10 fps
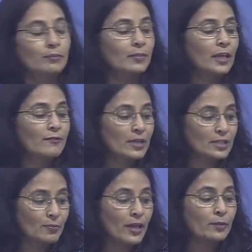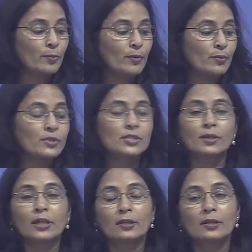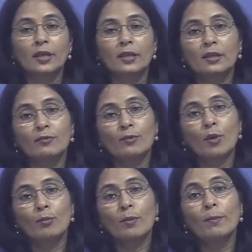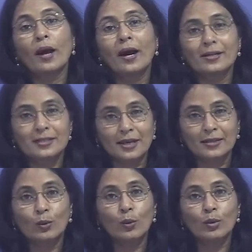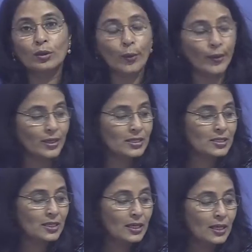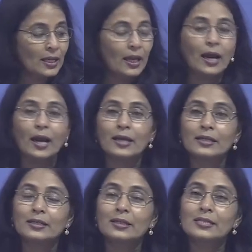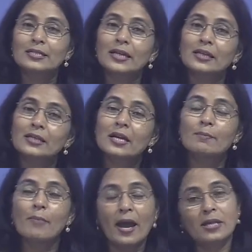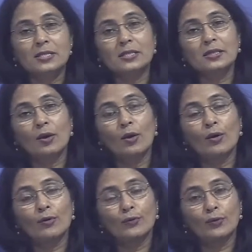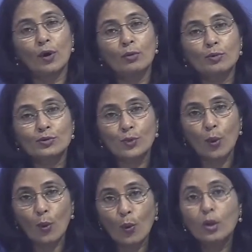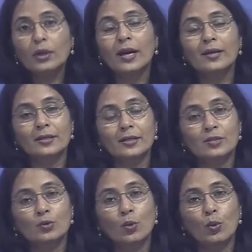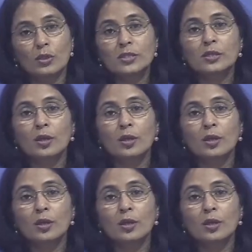investment purpose in the form of bars and gold coins. And central banks of almost all countries hold